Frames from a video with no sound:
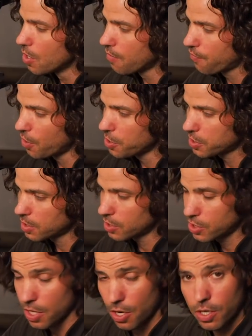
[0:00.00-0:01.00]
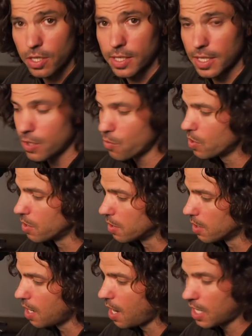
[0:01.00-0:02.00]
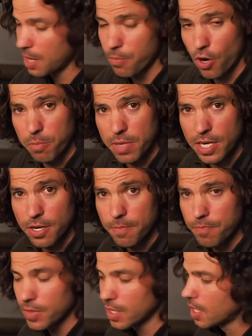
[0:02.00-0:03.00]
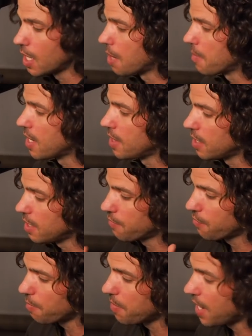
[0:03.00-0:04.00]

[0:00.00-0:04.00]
the first shutter click will lock up our mirror. And then from